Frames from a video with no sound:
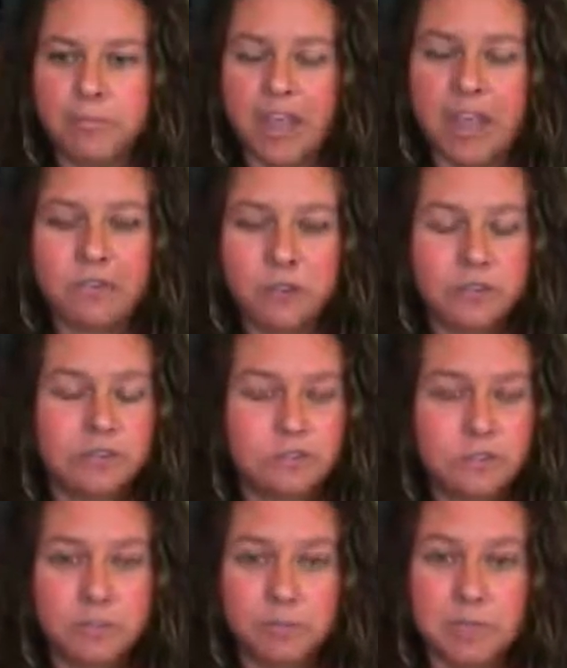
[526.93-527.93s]
And there's a
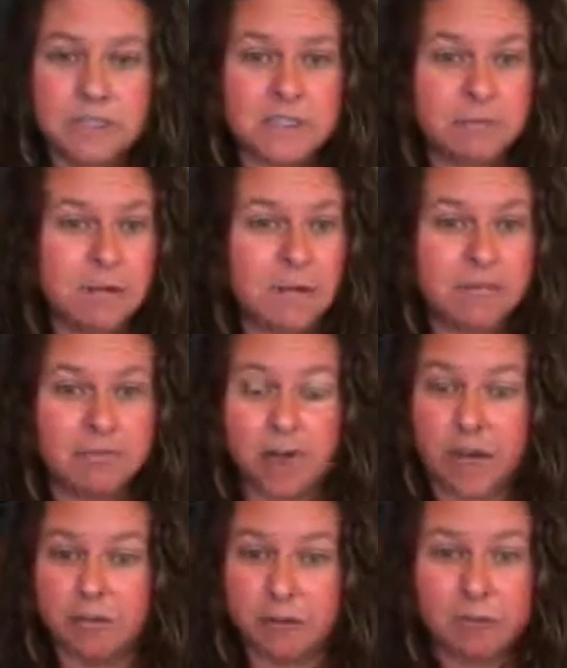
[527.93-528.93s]
little piece of money for
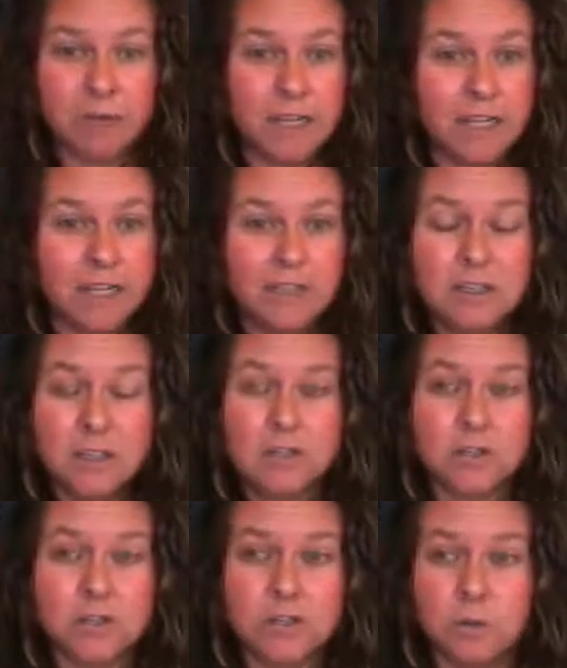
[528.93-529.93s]
everybody.
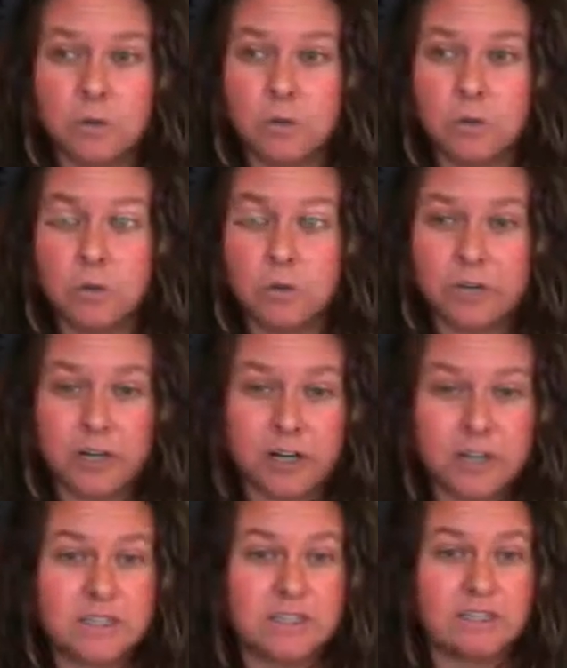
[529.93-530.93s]
So there
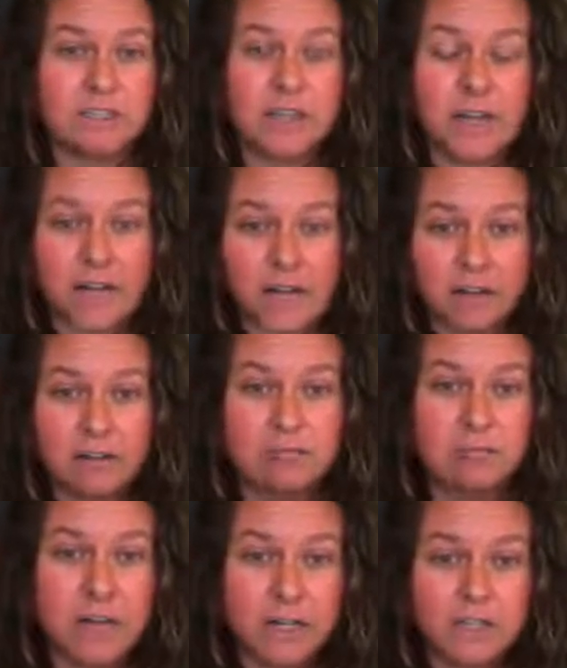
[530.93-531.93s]
is a lot of
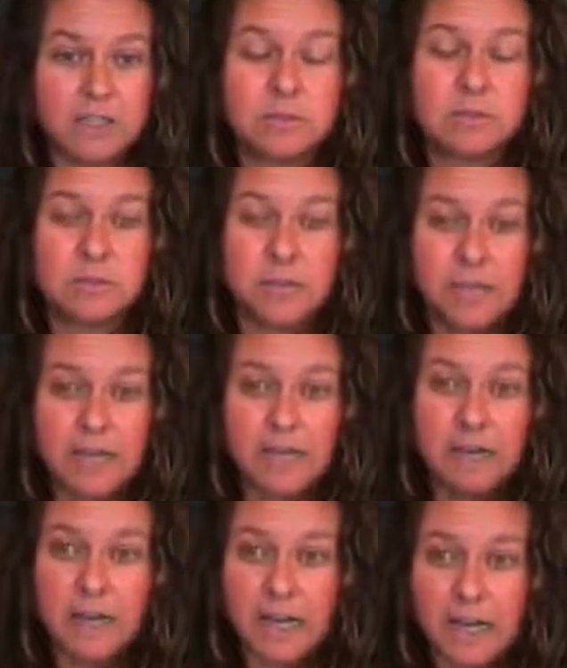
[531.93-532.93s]
money to be
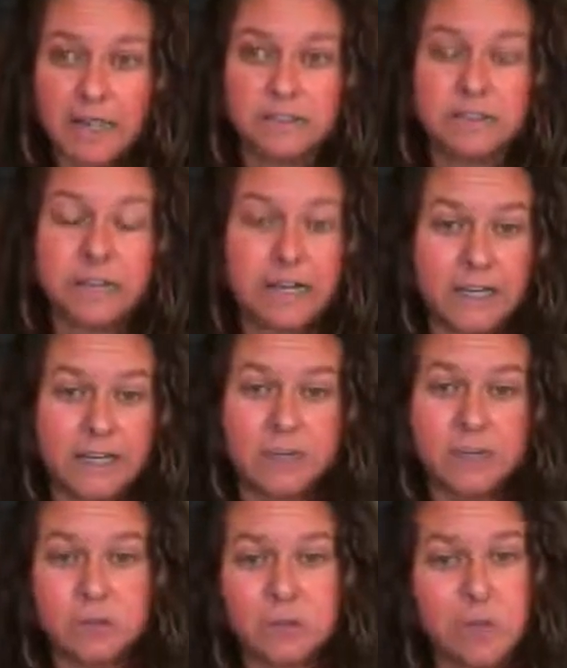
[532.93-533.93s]
made online.
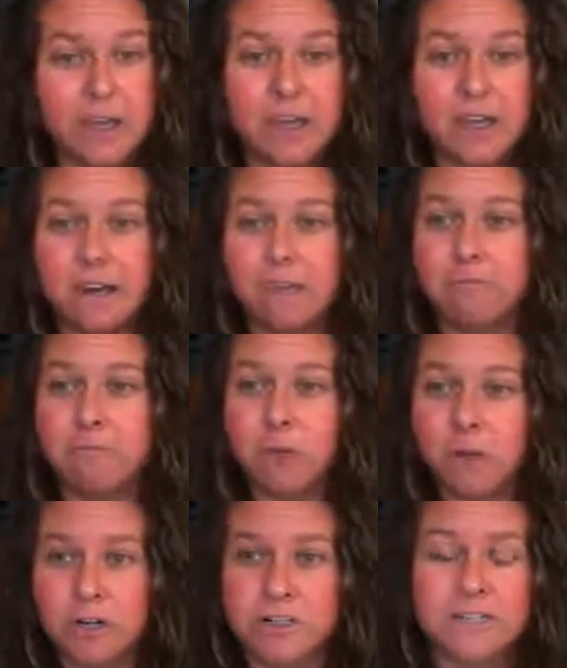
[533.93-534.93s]
And so you can't
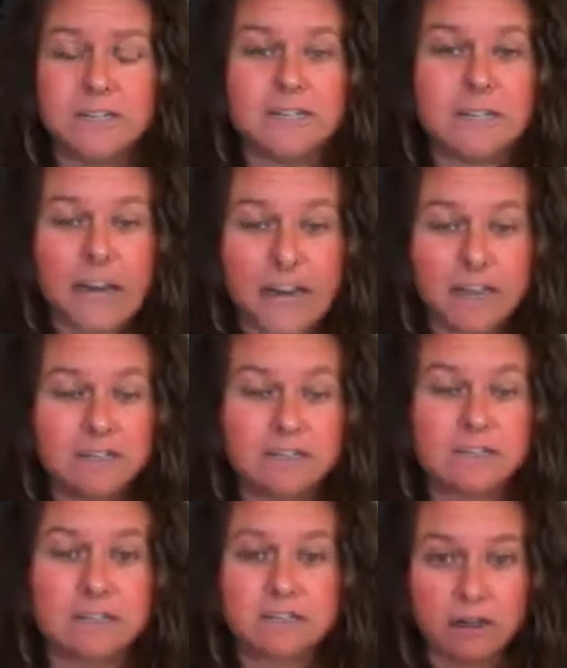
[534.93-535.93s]
afford to not
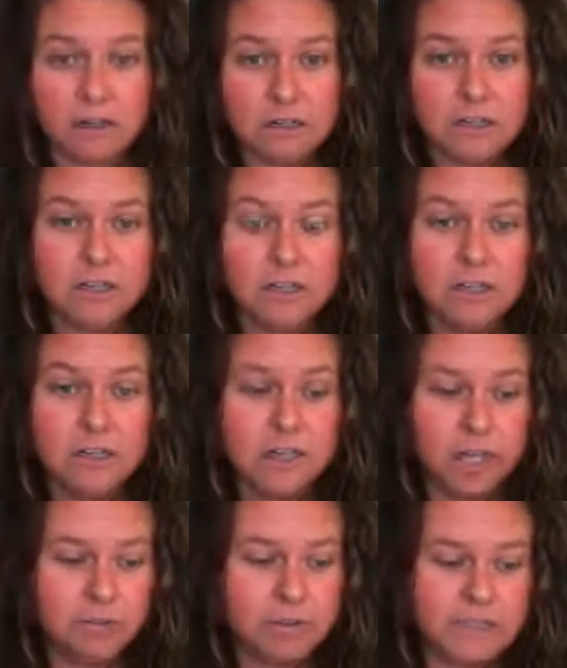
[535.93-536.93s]
start
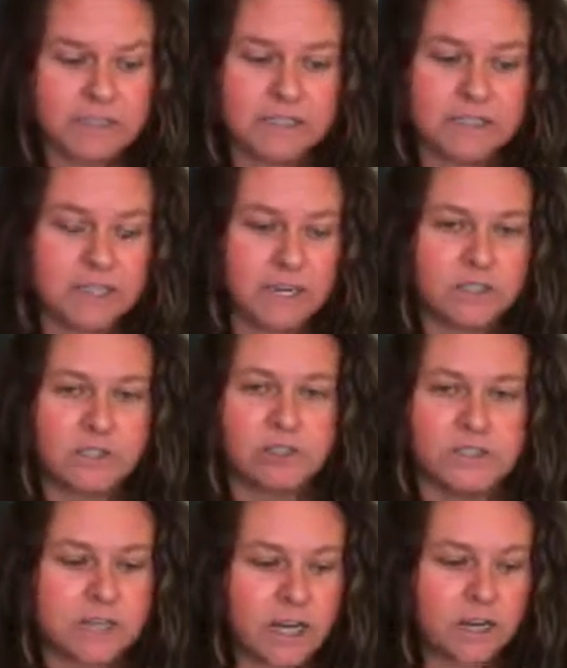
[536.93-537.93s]
a business today. So
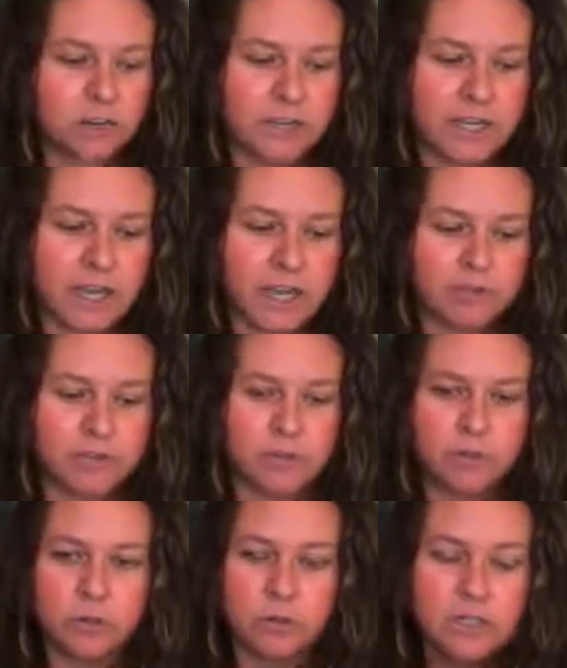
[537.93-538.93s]
let's kind of recap.
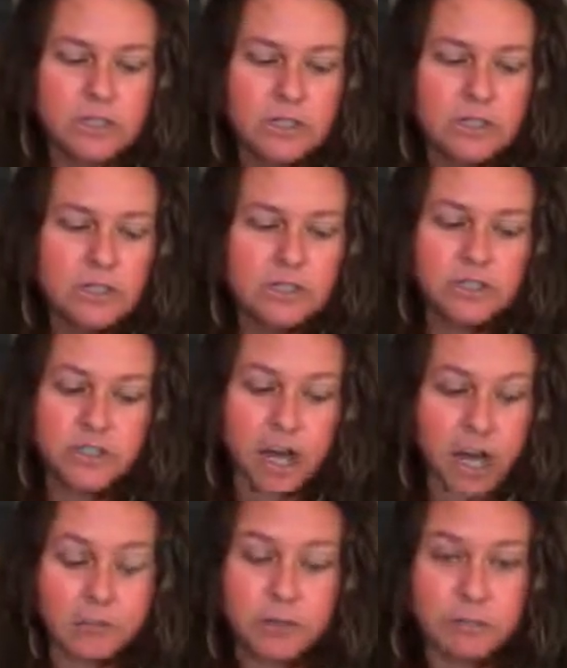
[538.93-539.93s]
So
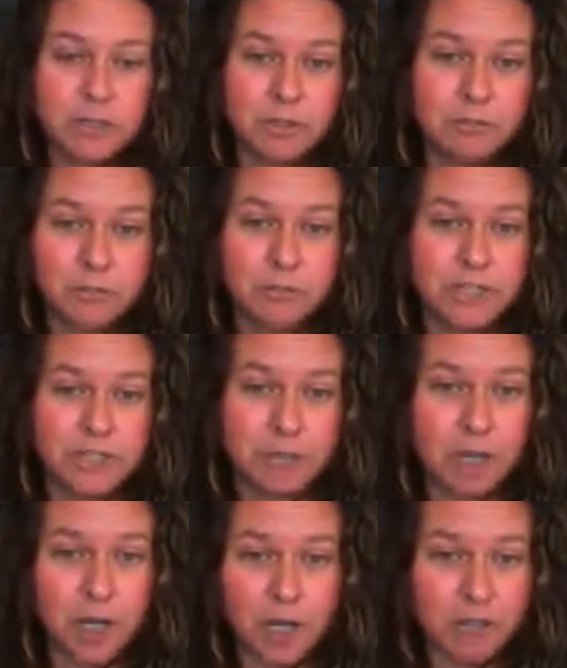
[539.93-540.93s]
jobs are being replaced
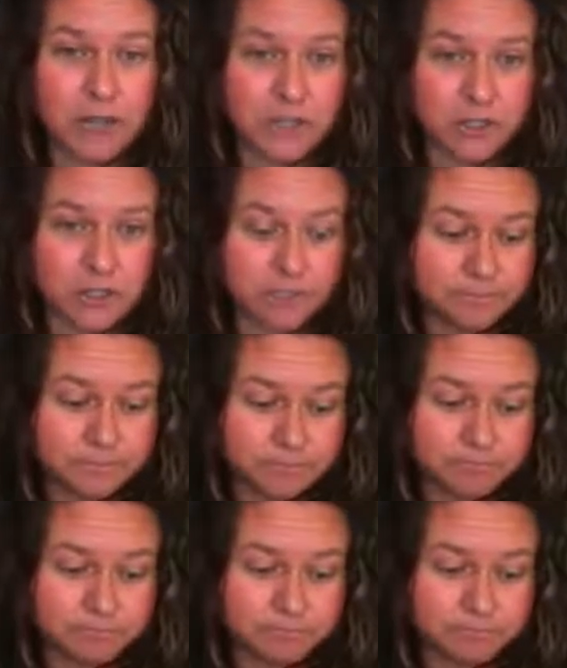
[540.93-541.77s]
by automation.